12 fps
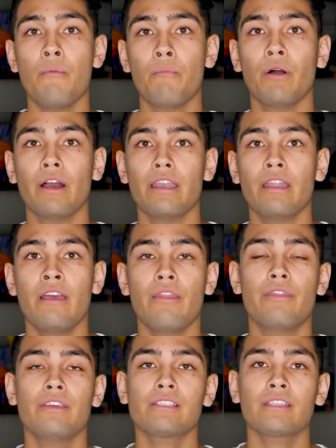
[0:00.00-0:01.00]
but
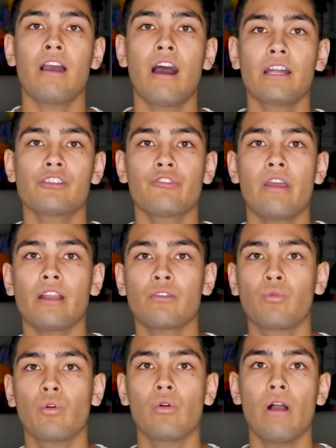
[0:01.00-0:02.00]
this
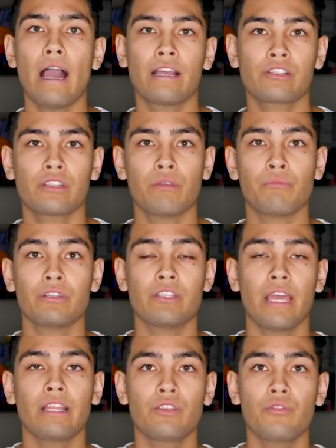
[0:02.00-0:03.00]
contract will actually
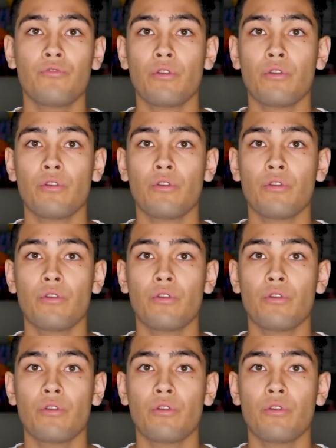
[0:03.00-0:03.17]
protect you